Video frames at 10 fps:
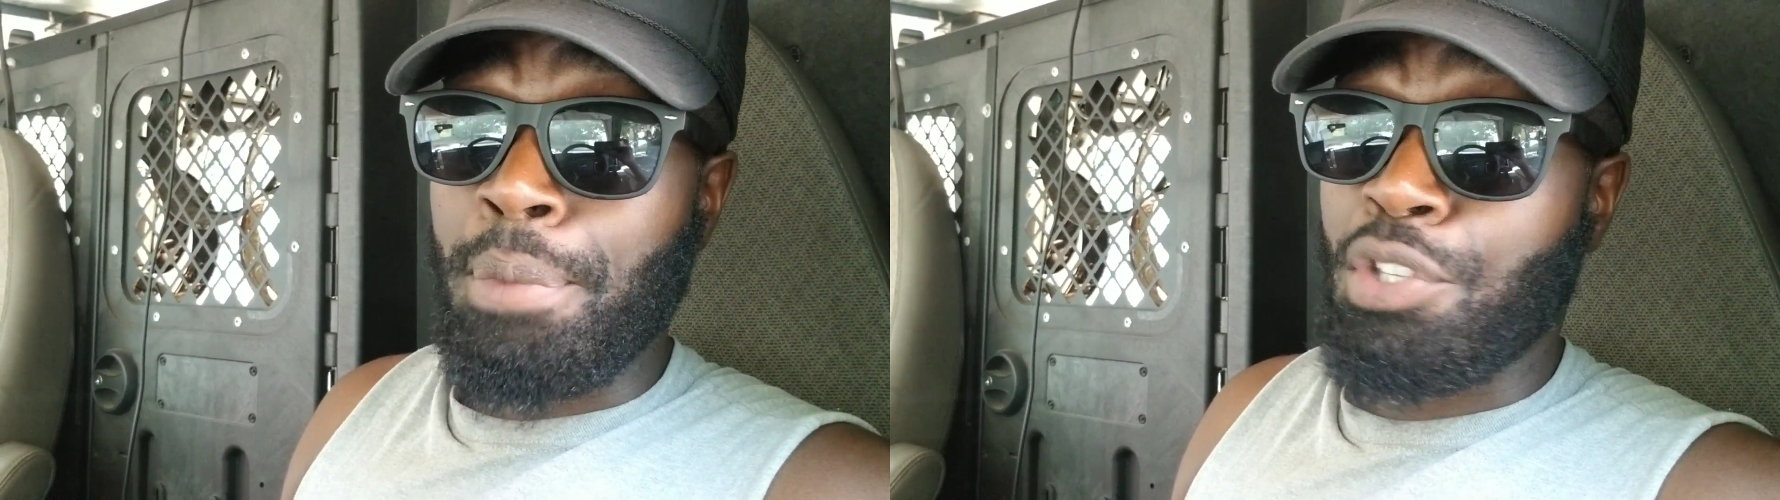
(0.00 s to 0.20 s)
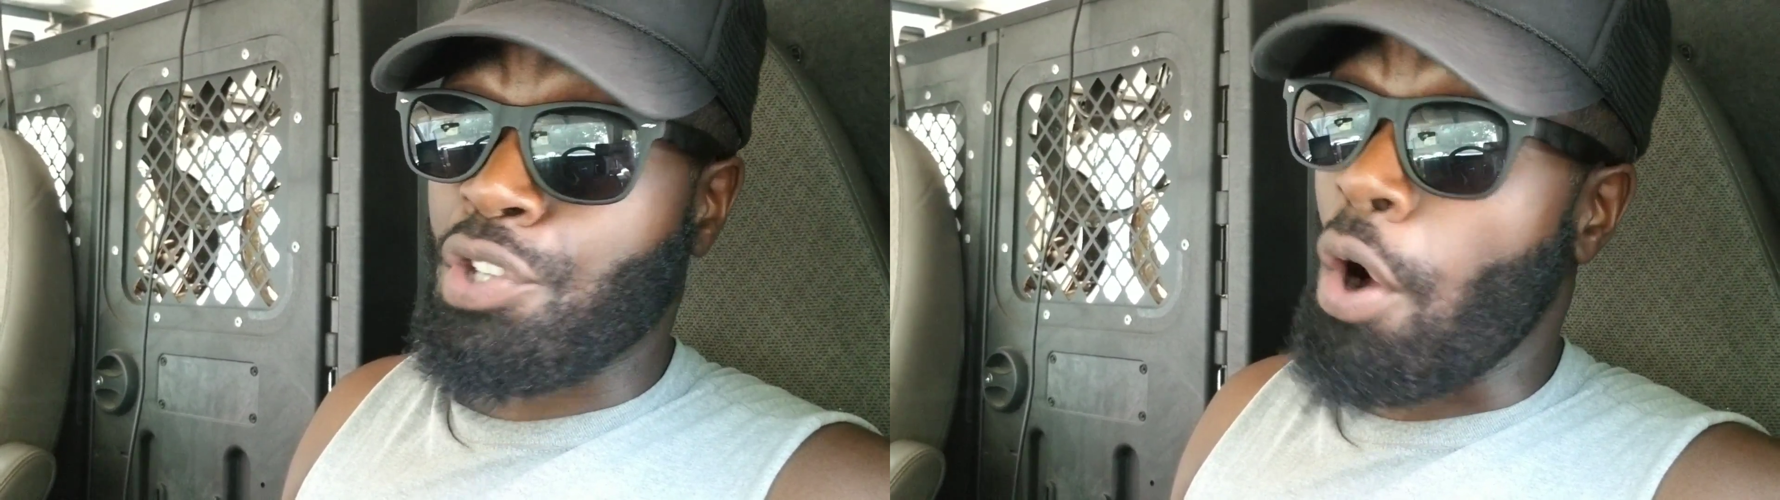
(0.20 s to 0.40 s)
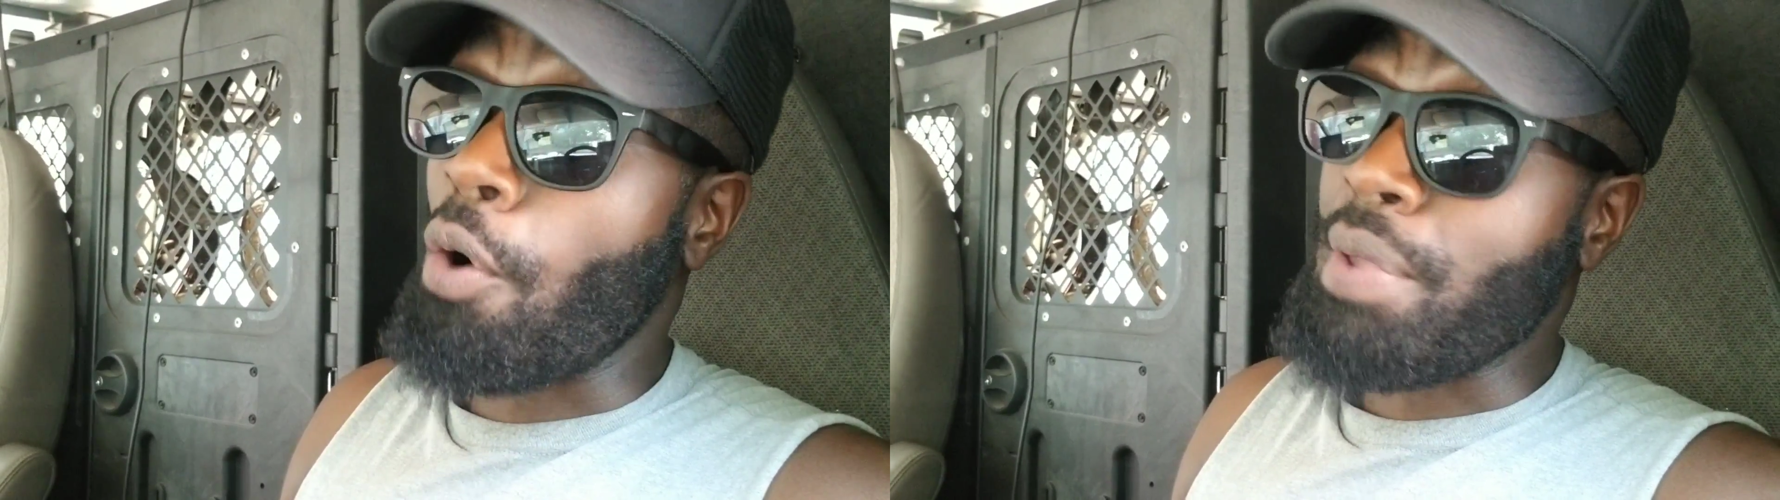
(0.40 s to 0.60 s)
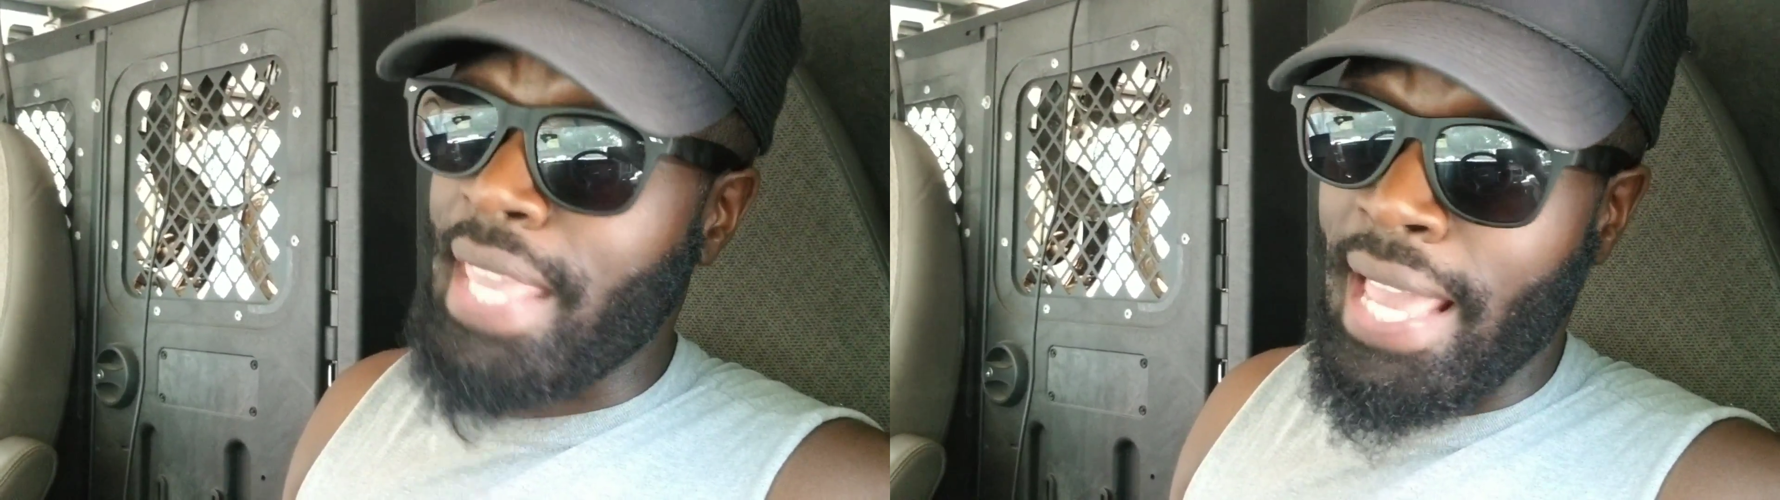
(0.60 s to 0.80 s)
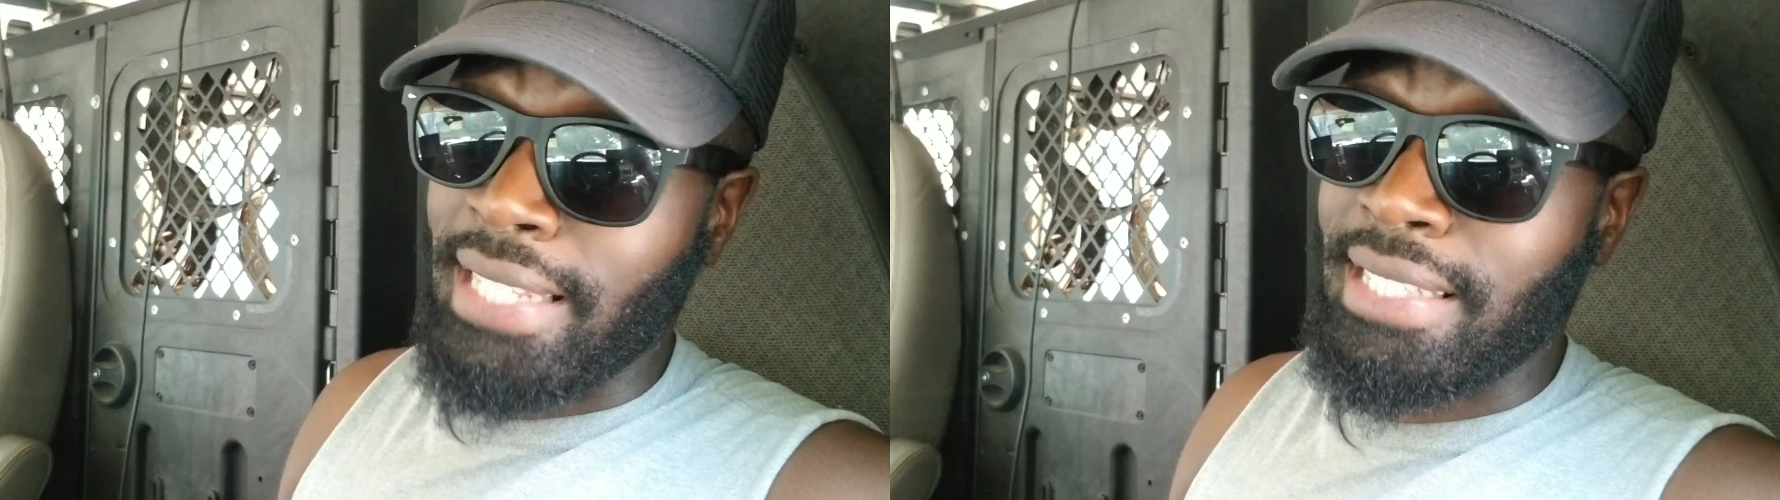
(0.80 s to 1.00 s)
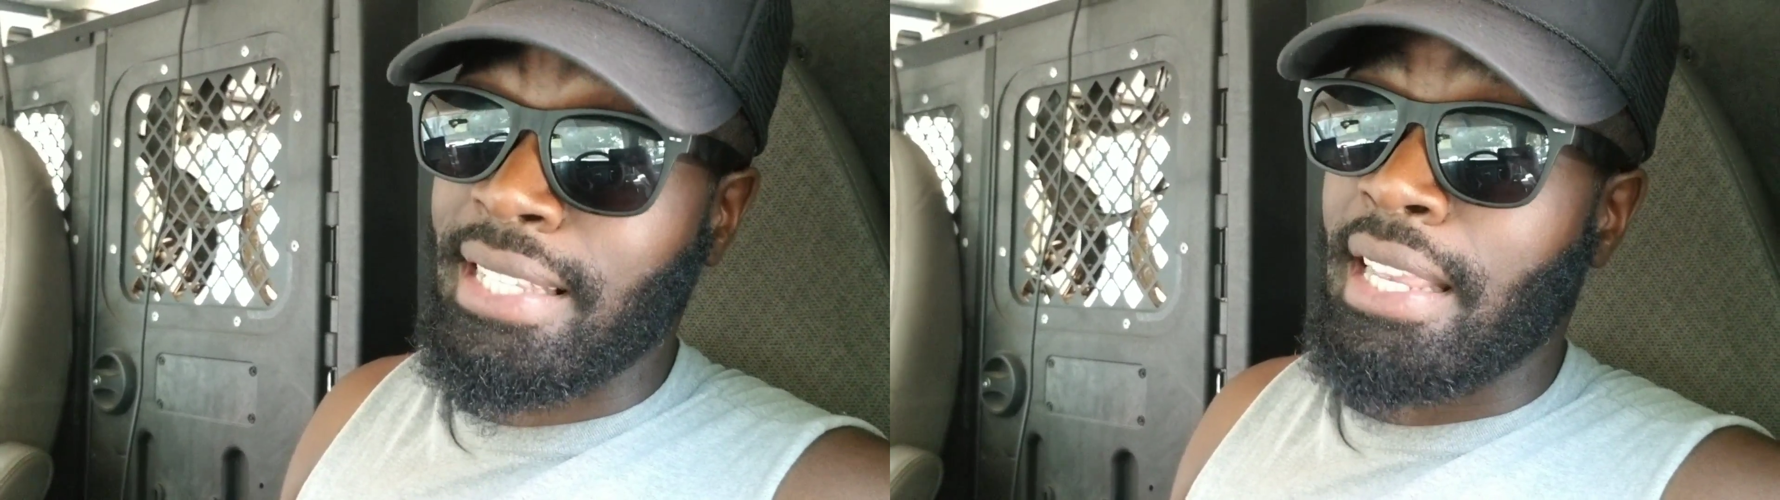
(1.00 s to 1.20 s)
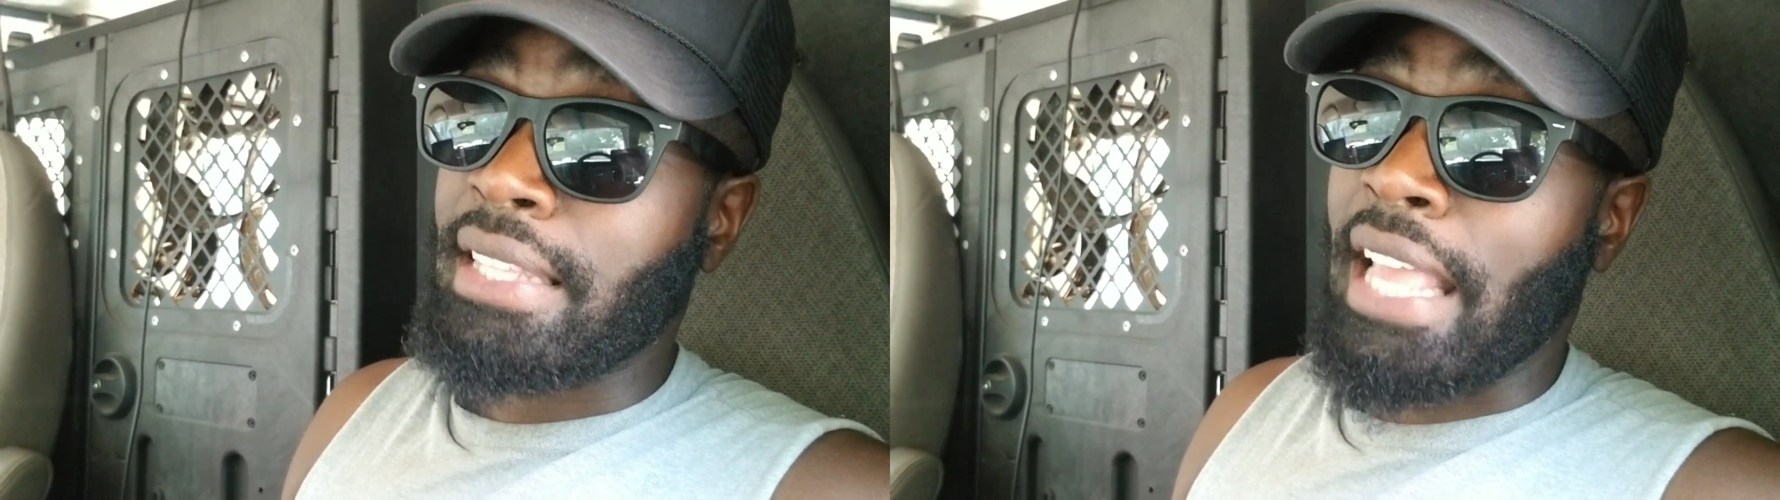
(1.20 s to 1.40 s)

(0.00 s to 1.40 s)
So yes,